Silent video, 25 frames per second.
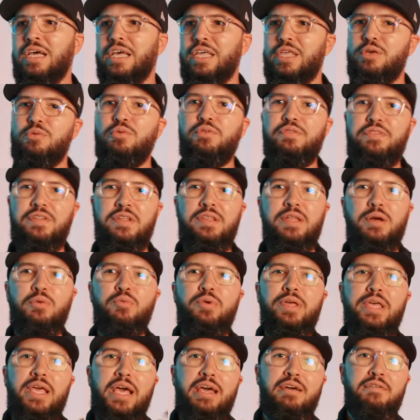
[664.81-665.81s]
you will see that
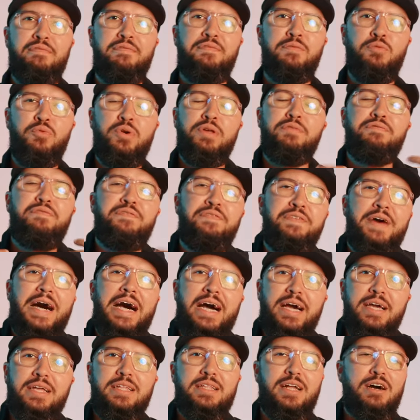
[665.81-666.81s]
we have we
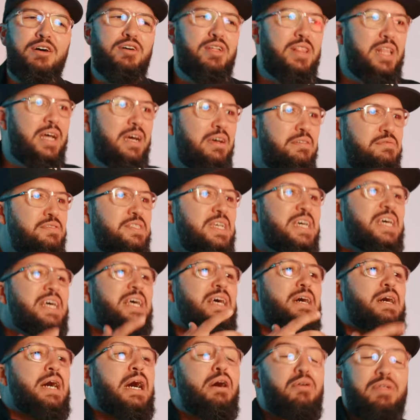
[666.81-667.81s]
find our lives,
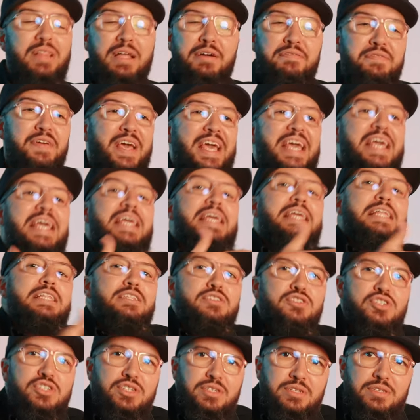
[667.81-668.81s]
our life
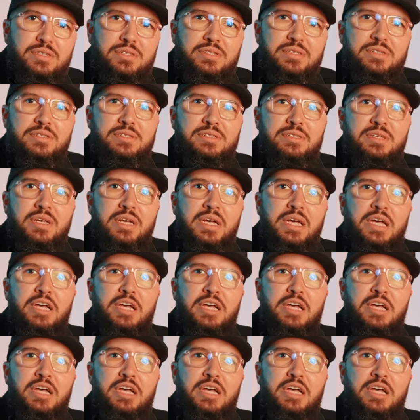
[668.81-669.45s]
in Jesus.